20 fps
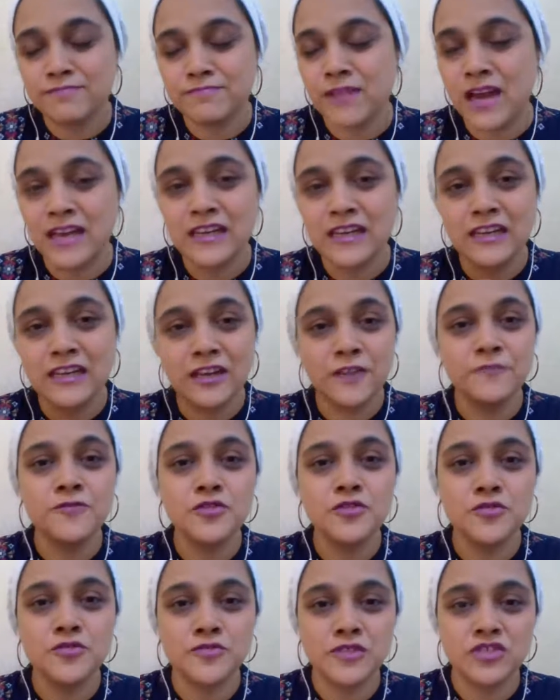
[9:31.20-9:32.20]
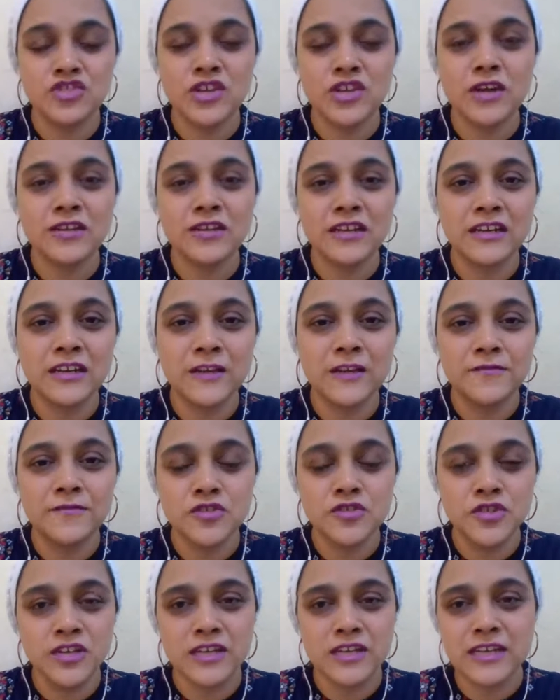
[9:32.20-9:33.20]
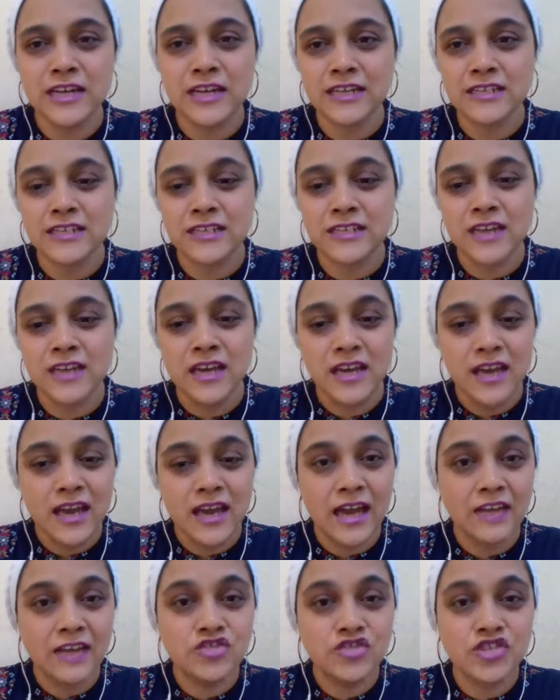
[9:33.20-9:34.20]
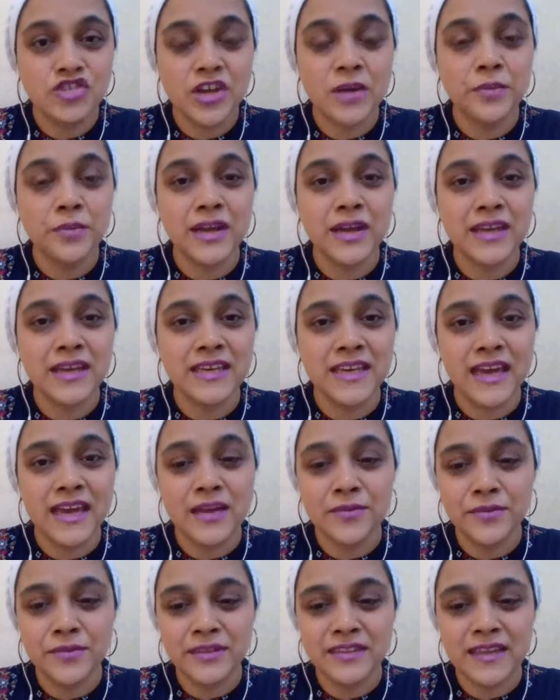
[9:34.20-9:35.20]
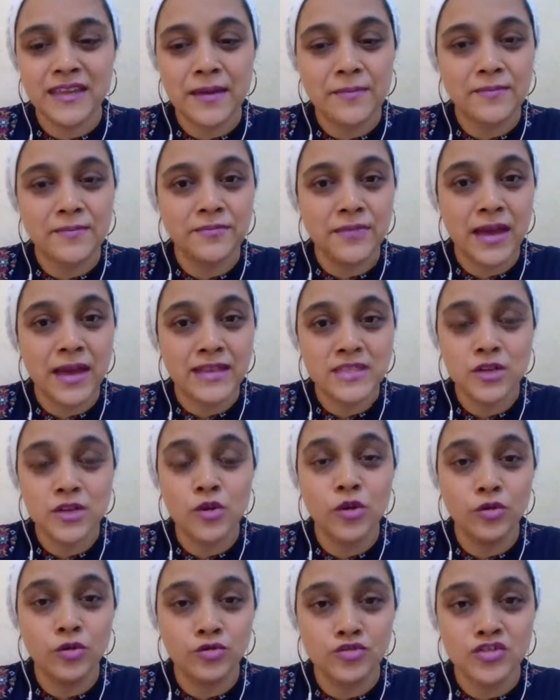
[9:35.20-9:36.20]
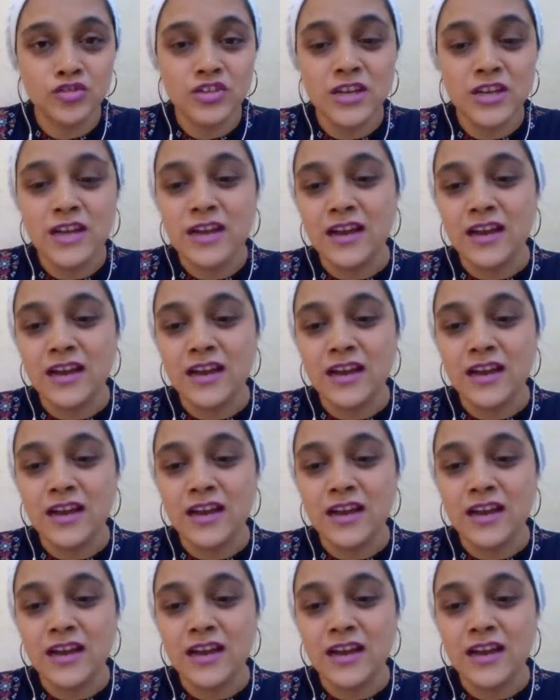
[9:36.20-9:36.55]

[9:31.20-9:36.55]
I'd love to reach out. I'd love to connect and share what I can with them as a coach.